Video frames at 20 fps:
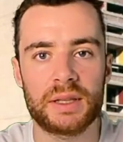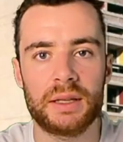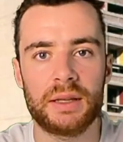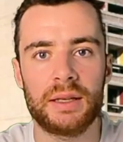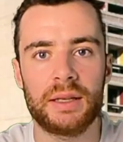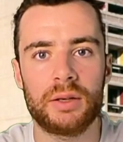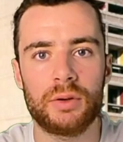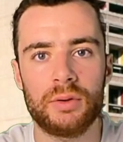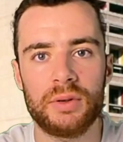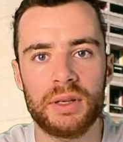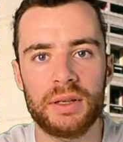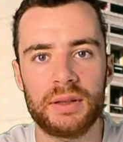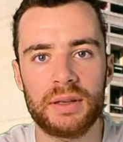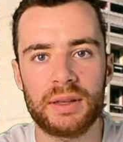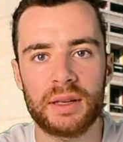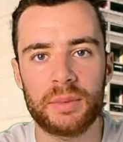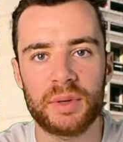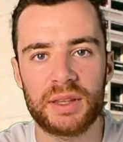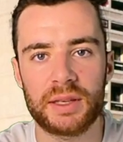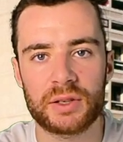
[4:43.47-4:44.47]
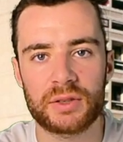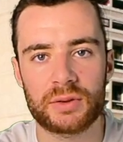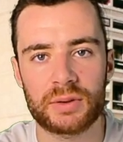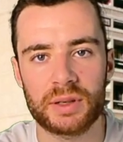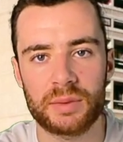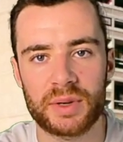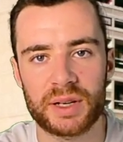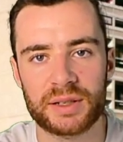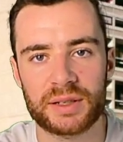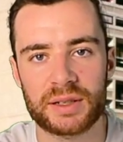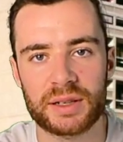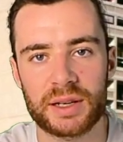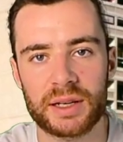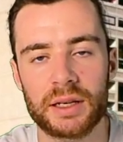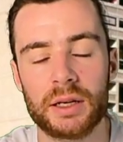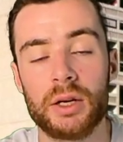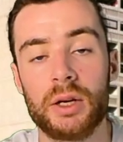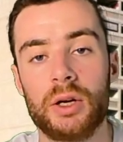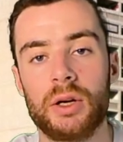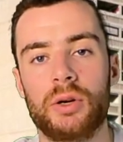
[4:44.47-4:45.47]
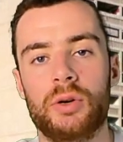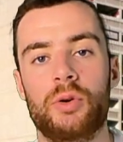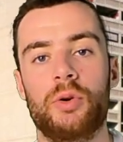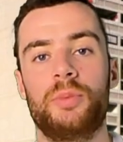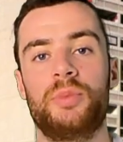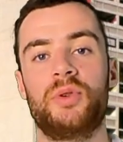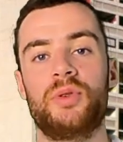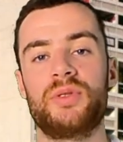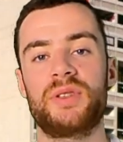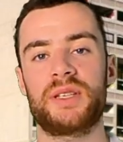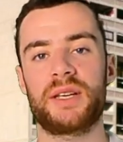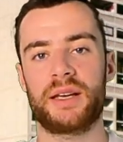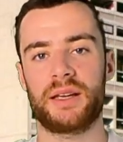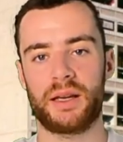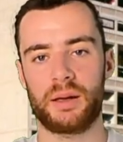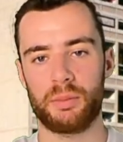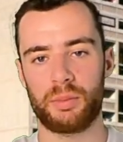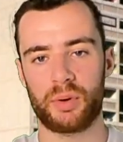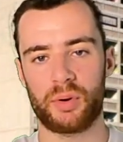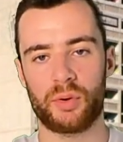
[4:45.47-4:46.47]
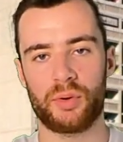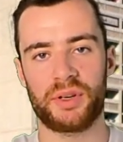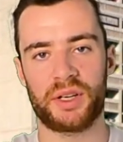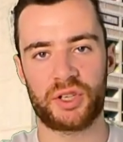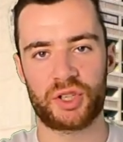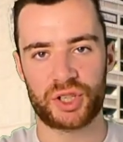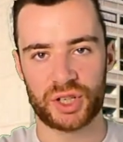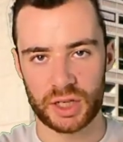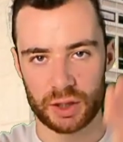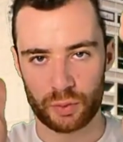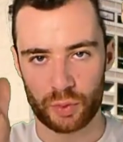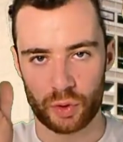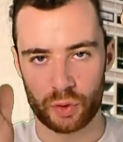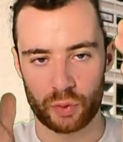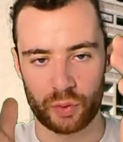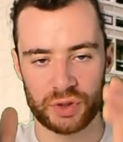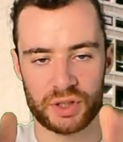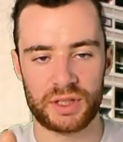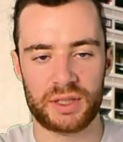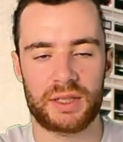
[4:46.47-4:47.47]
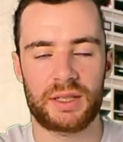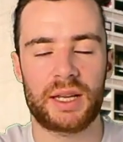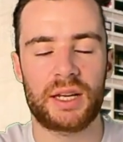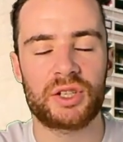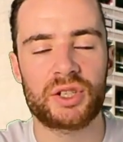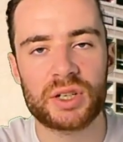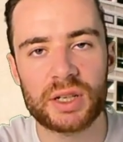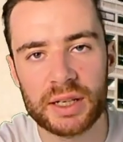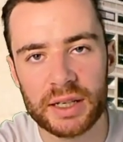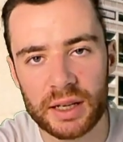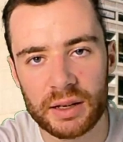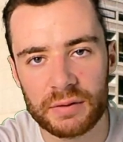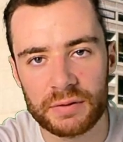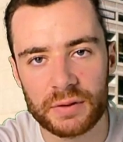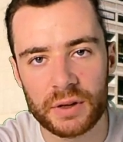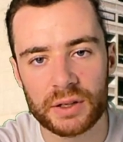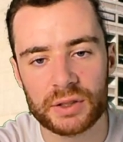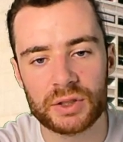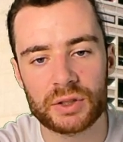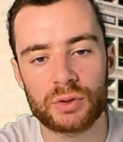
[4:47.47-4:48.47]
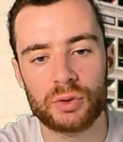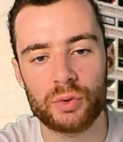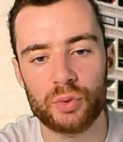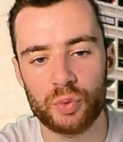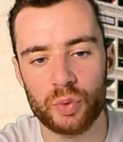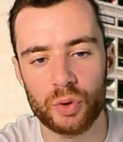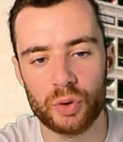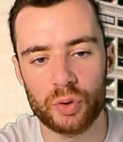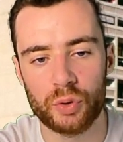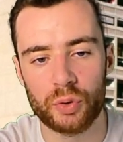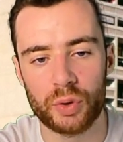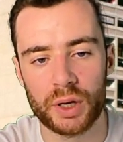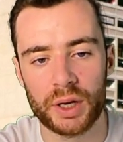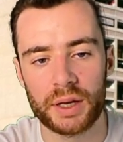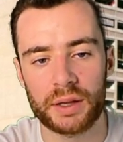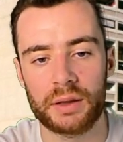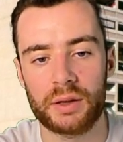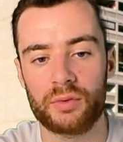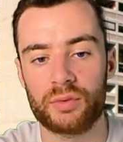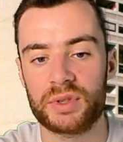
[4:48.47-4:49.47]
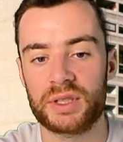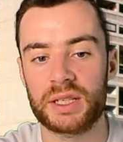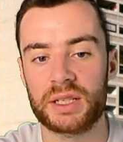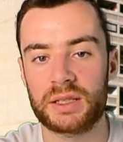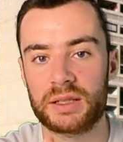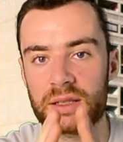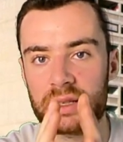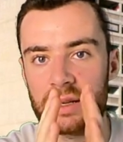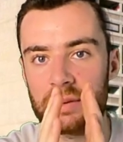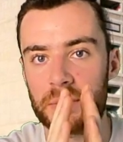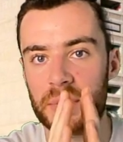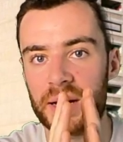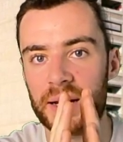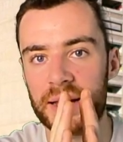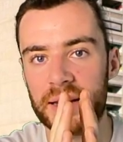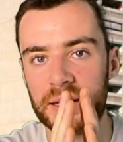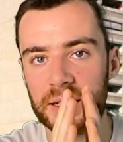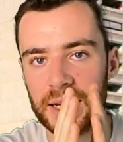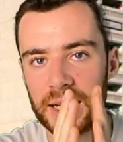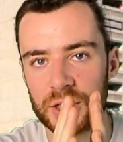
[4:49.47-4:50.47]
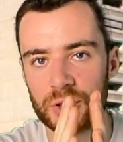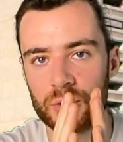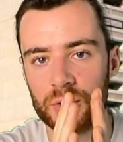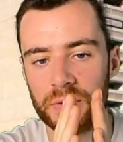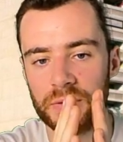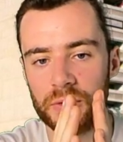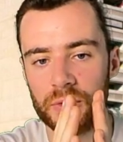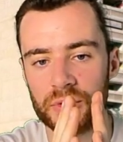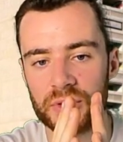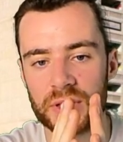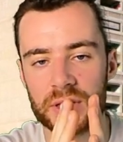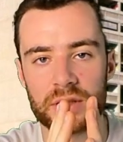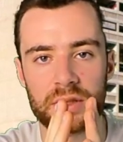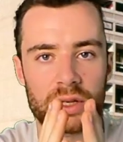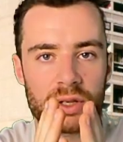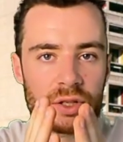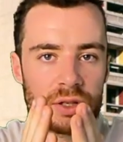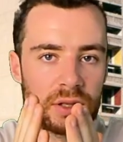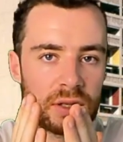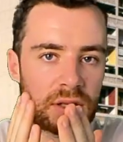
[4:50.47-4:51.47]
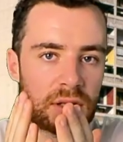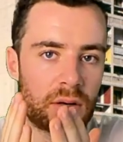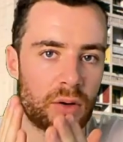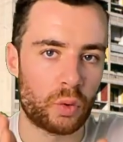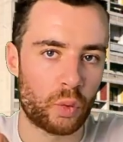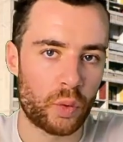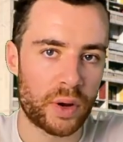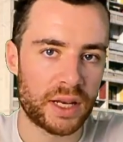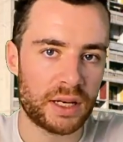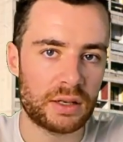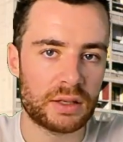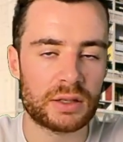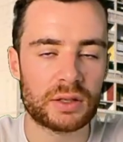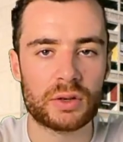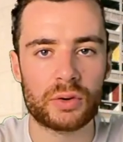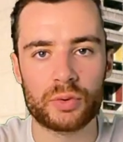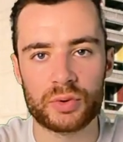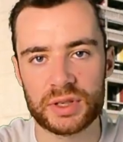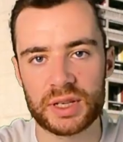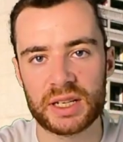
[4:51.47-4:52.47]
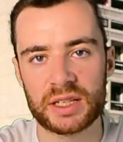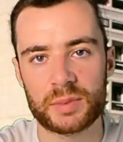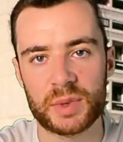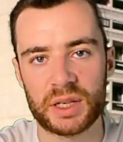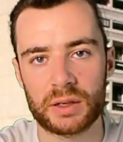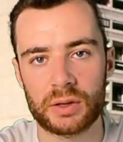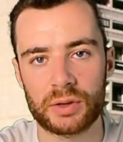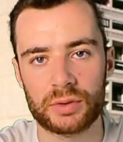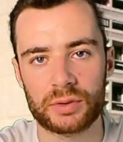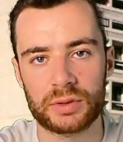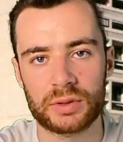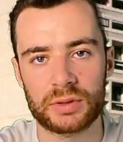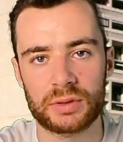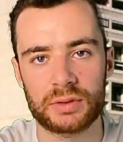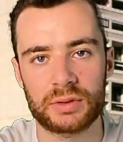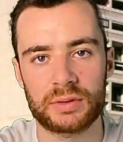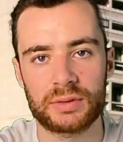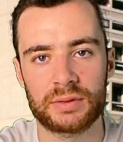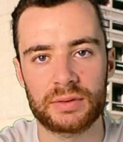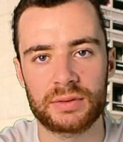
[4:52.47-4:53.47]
Using the Unité d'habitation in Marseille, Corbusier employed a shear wall, which is essentially a vertical wall that resists in plane lateral forces such as wind or seismic loads.